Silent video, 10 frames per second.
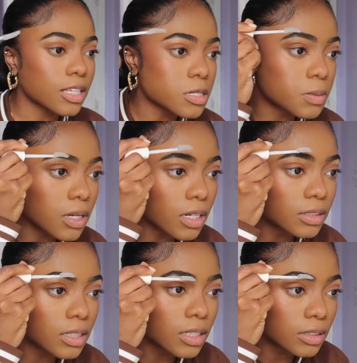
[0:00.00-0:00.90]
this
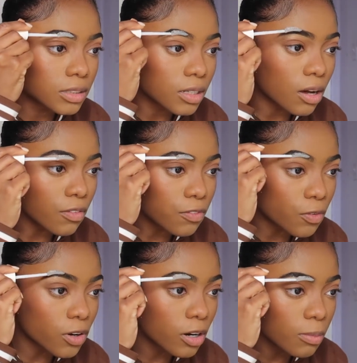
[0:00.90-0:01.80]
because it's
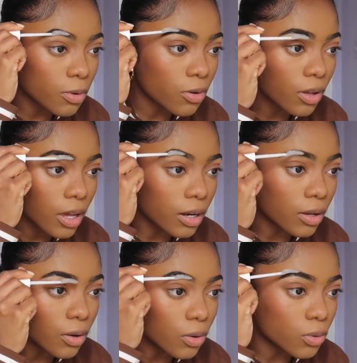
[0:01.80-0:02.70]
affordable and
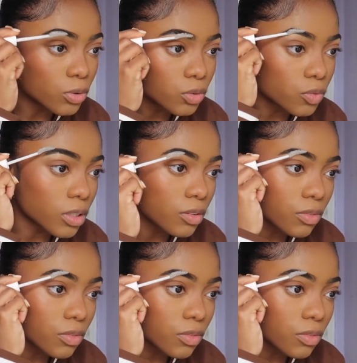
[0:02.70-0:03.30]
it holds really,